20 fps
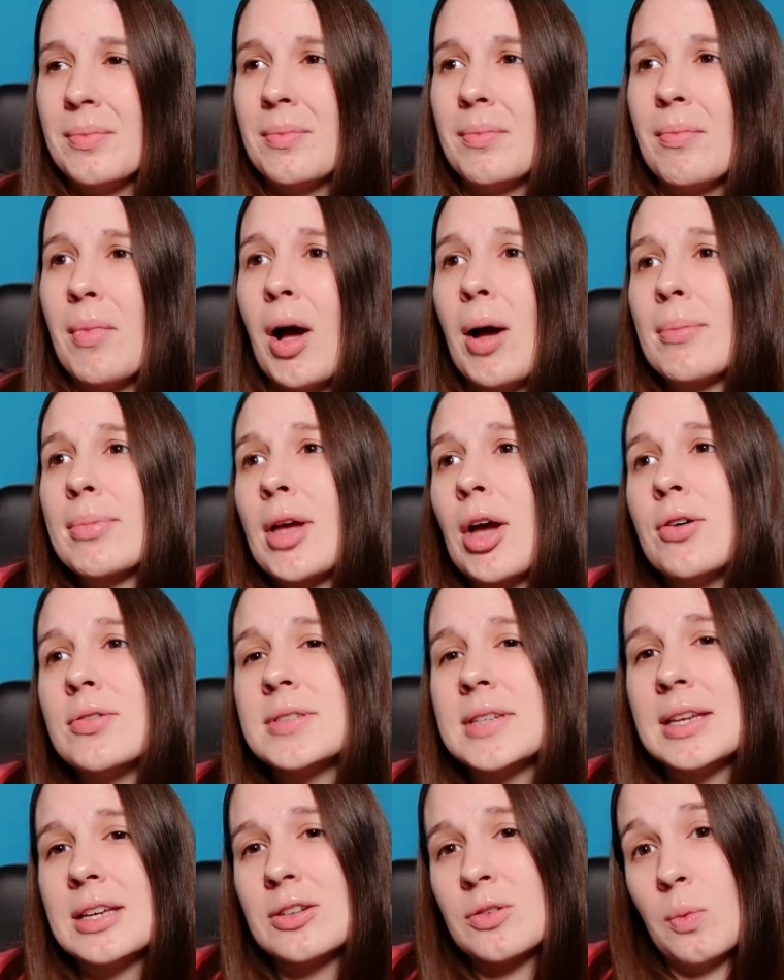
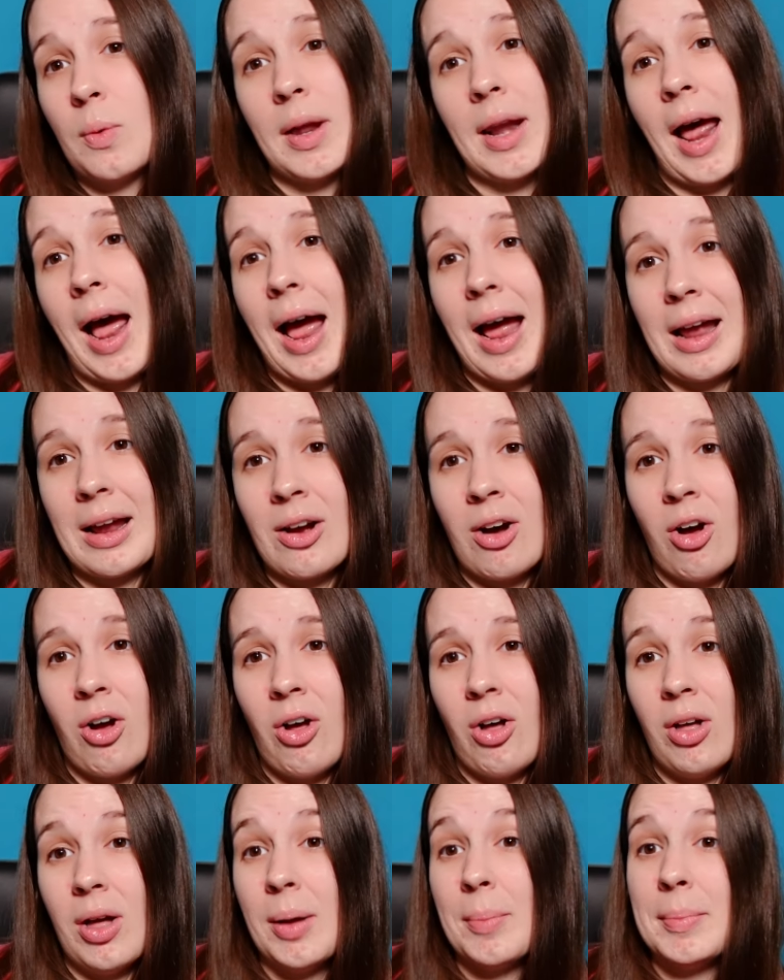Momcozy is what I
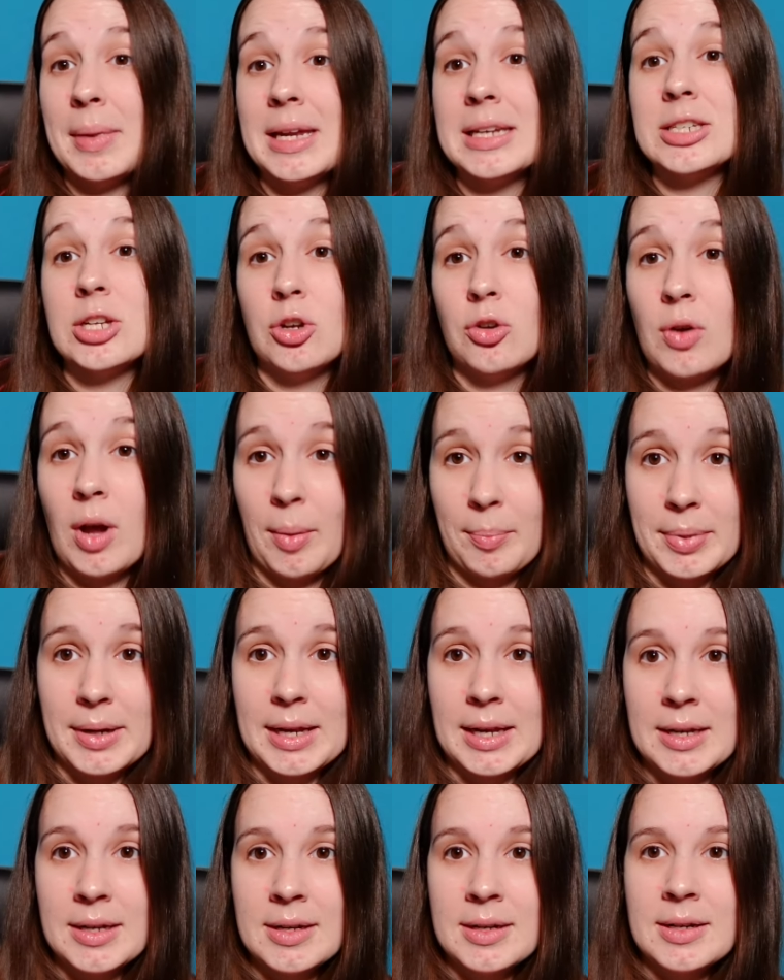call a Me Too
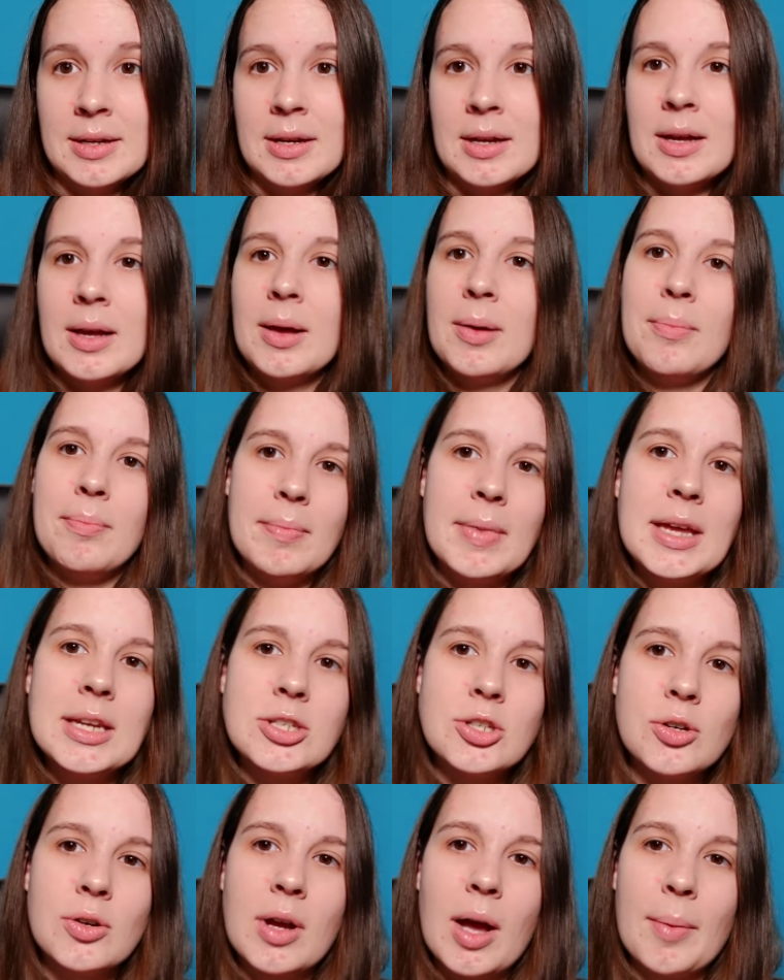company. Me
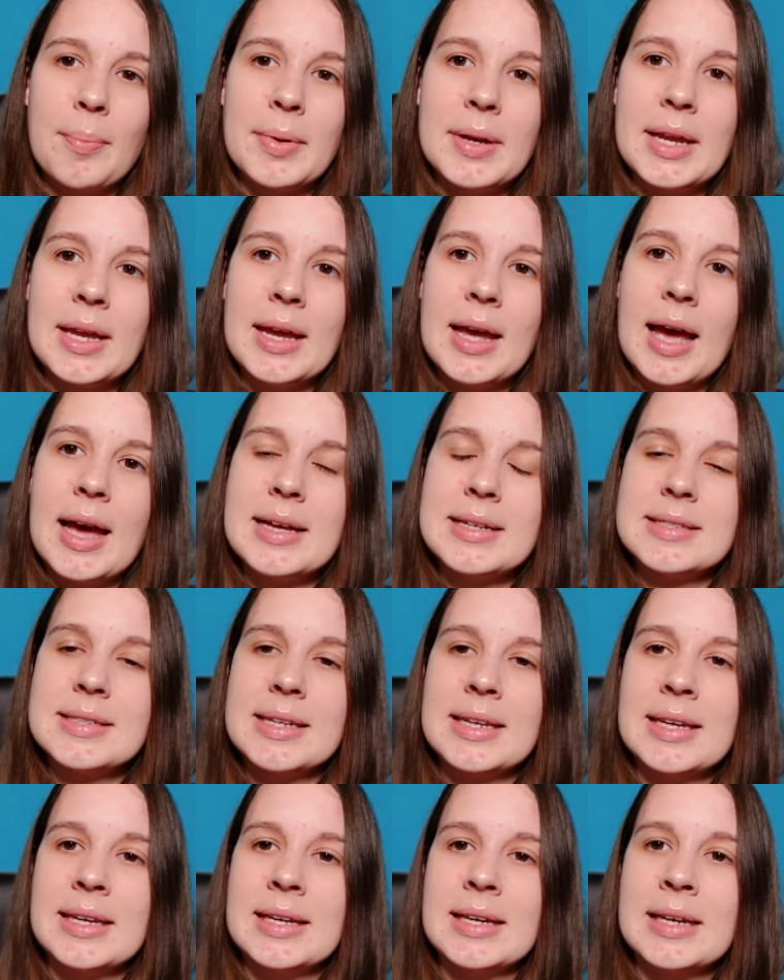Too company as
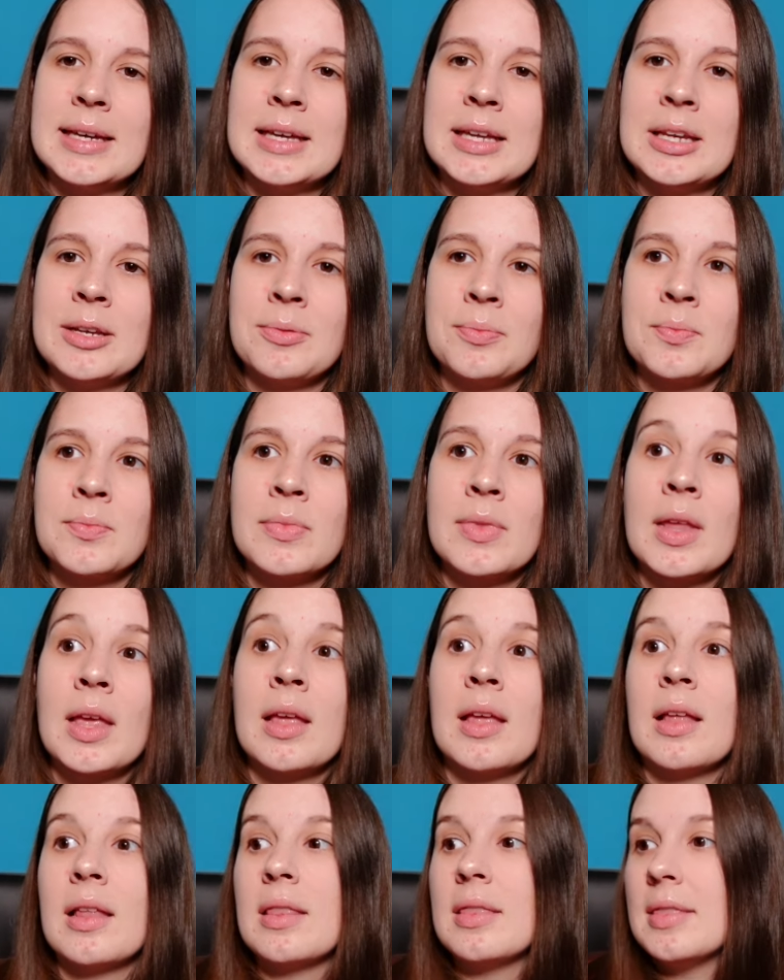in
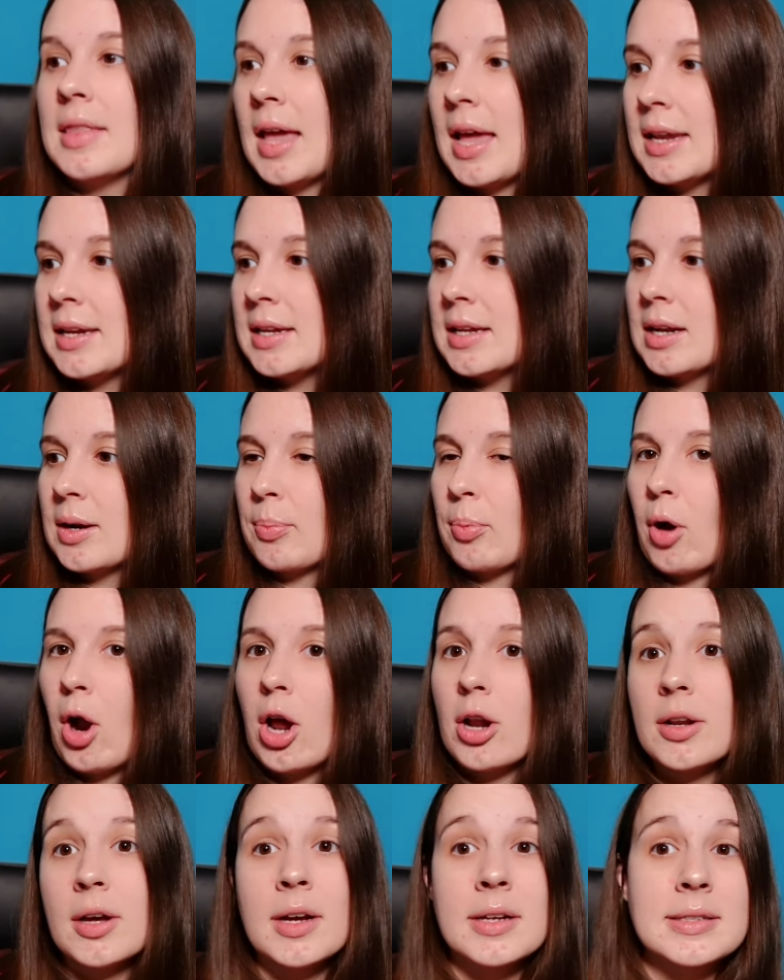they did a
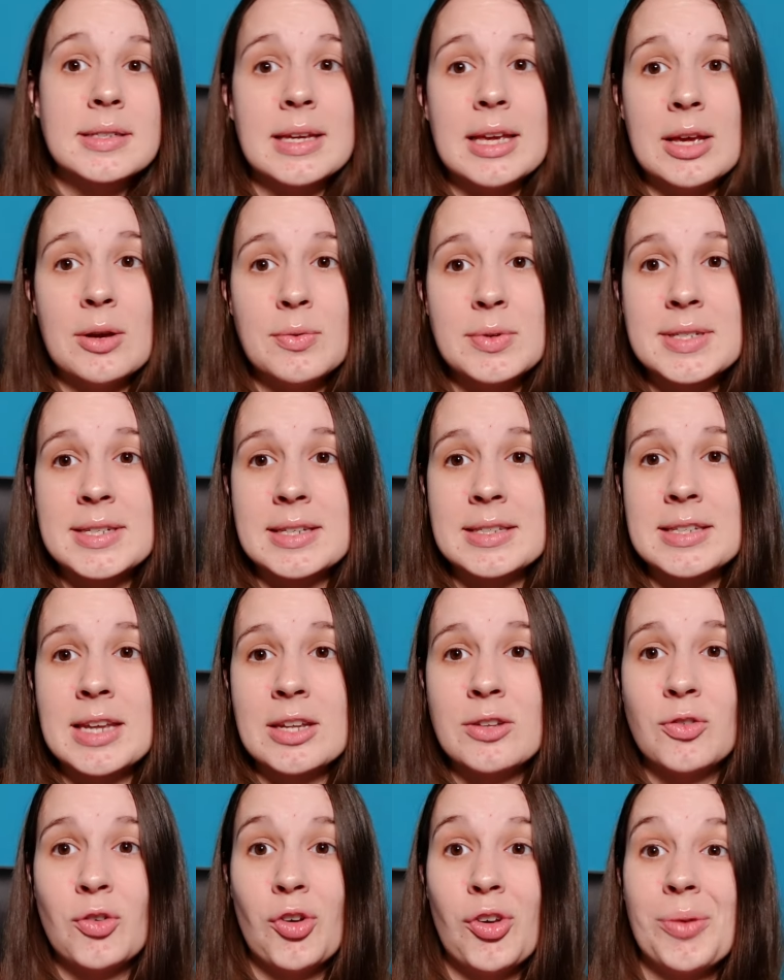product, it was
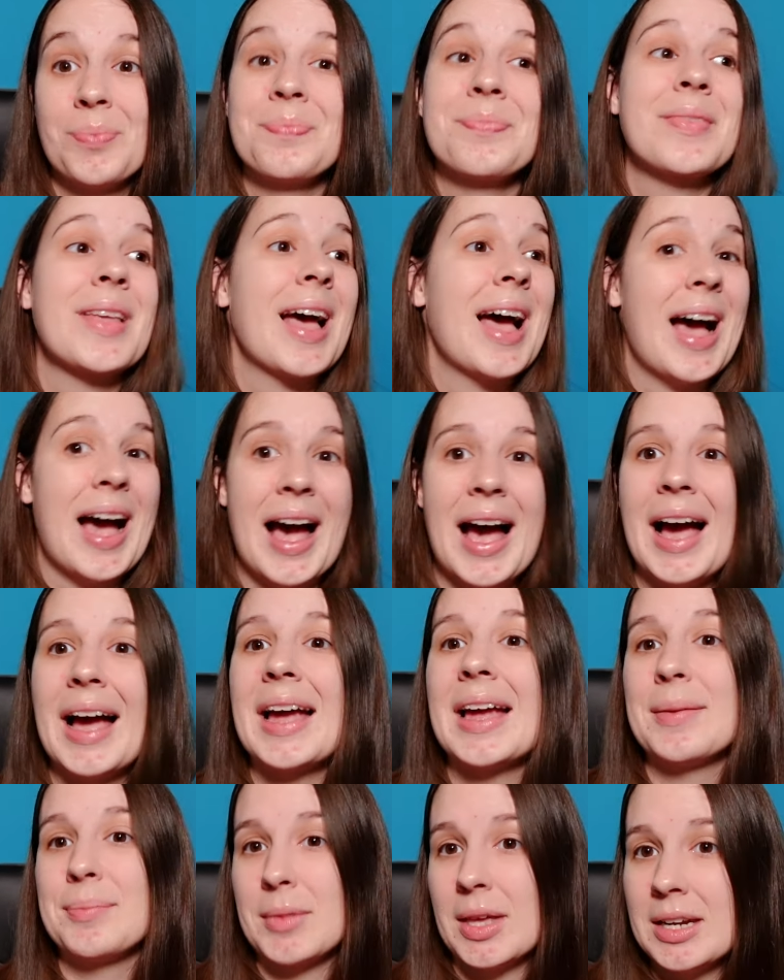successful,
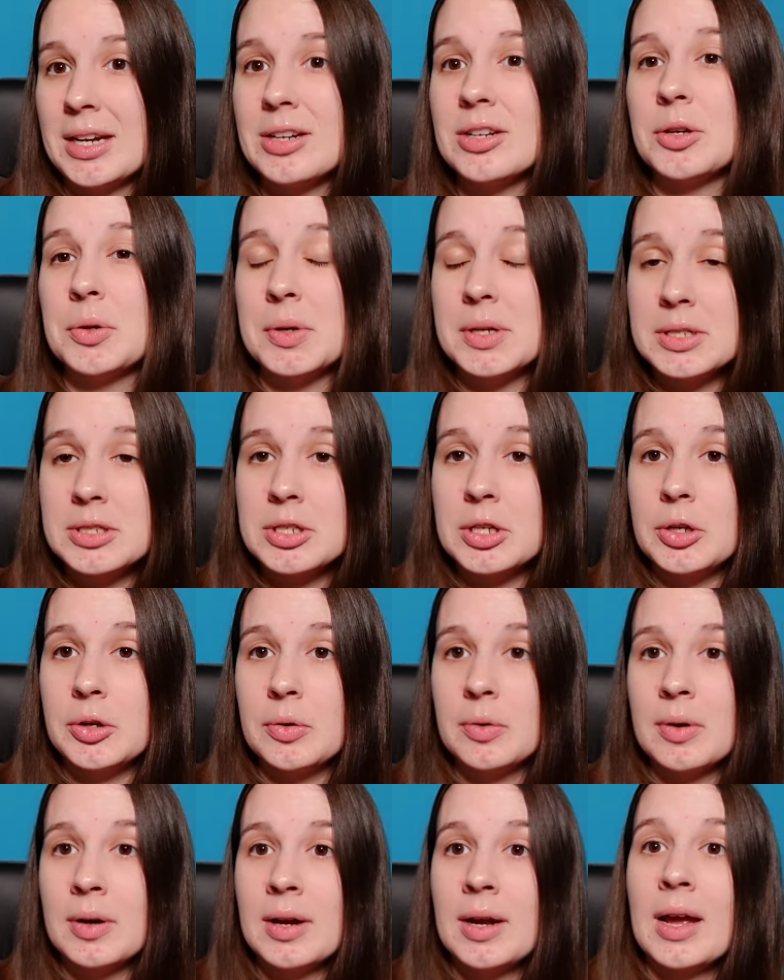I'm going to do it too.